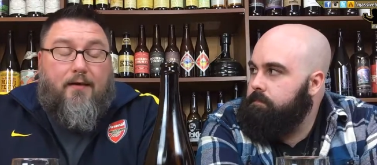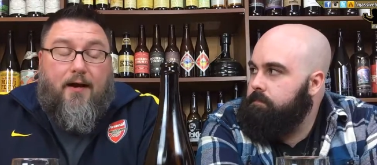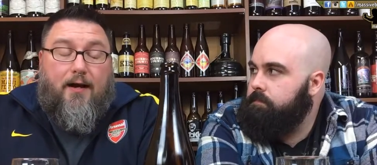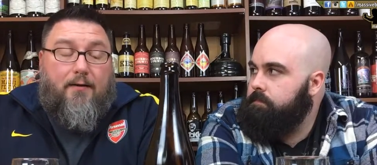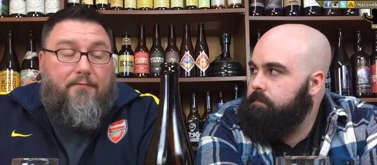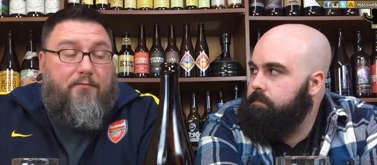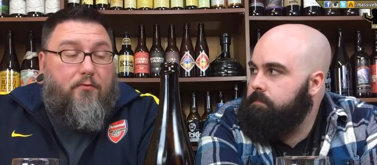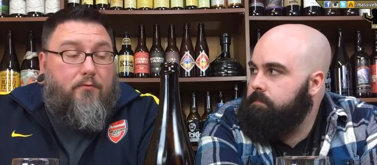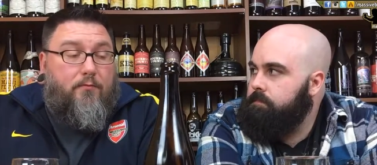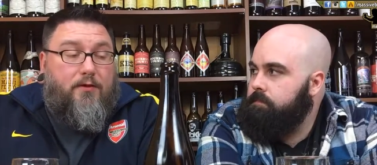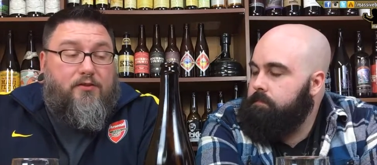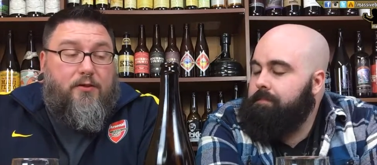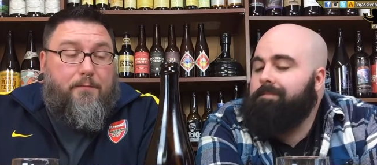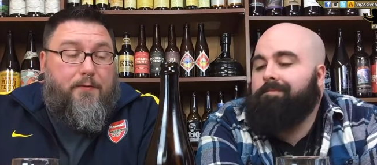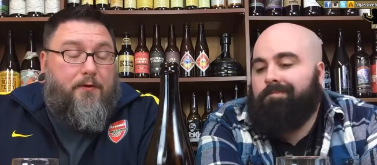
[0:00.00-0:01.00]
Speaker 1: a hop-forward
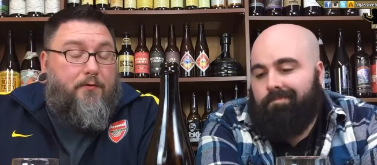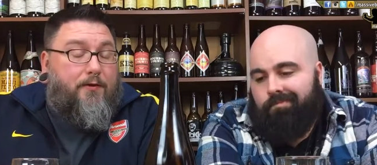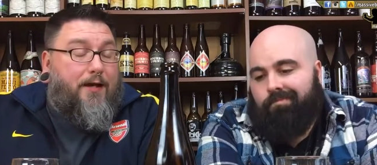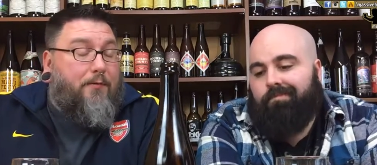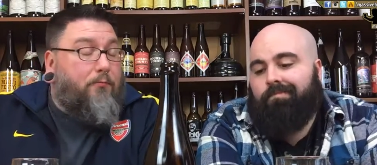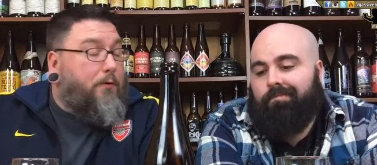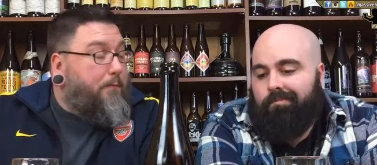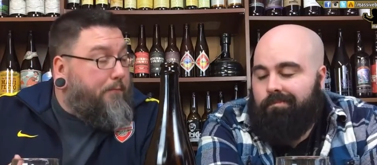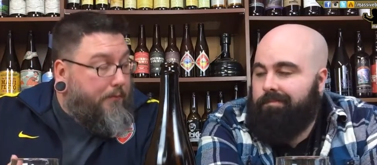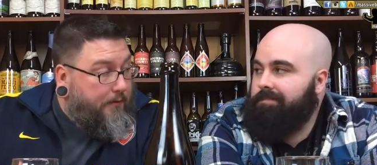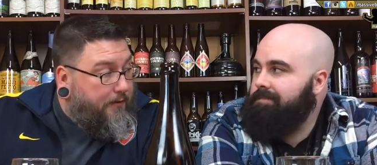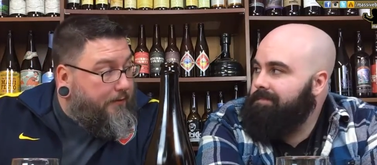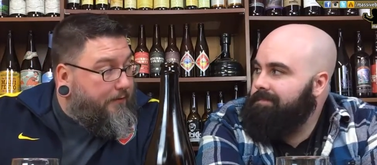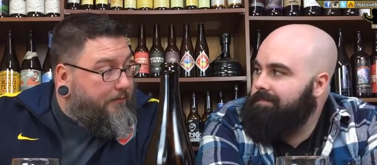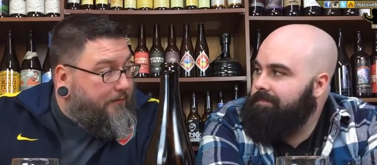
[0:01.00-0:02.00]
Russian Imperial, and I wouldn't put
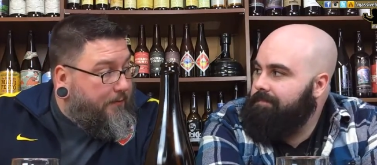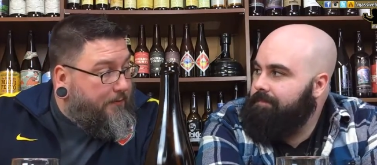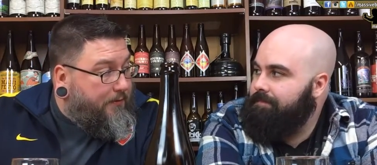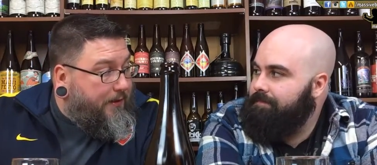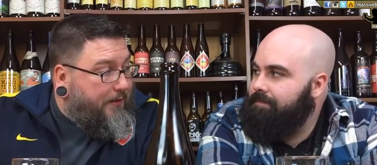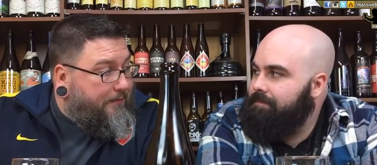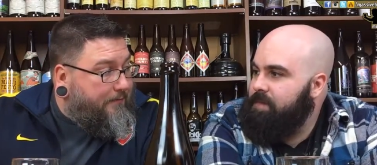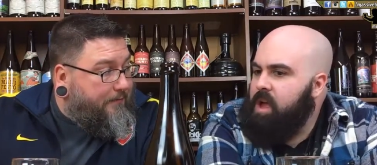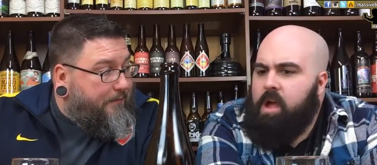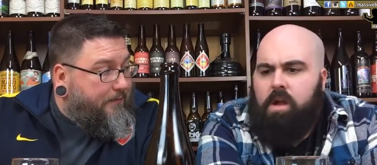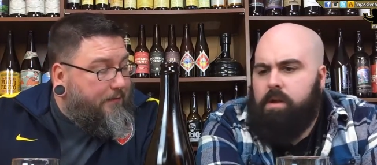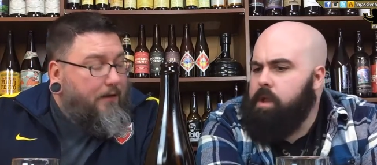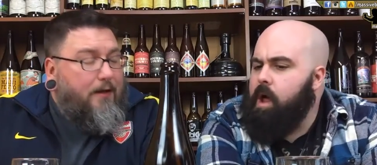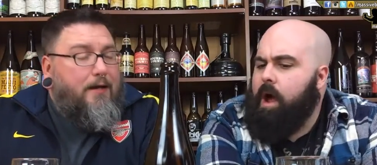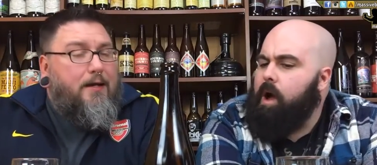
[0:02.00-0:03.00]
it in the same class as this.
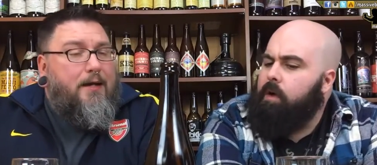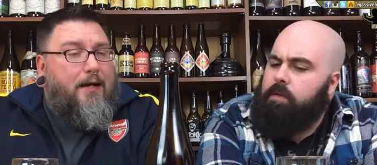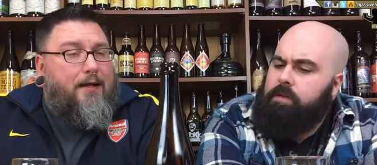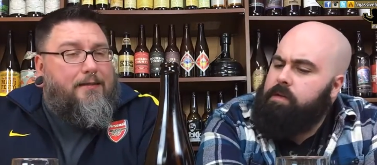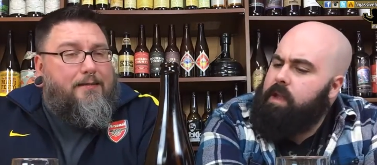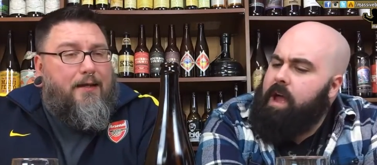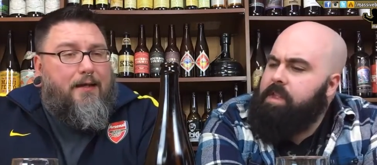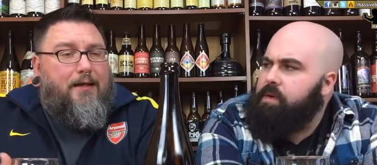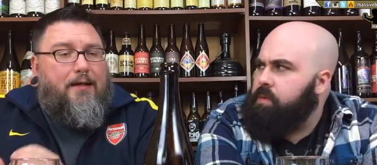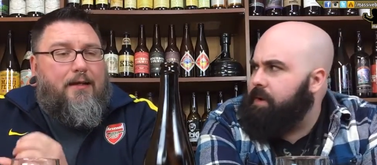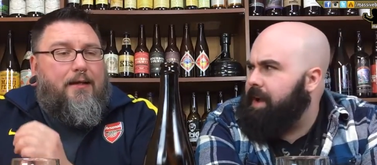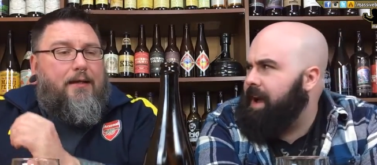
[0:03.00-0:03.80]
Speaker 2: No, neither would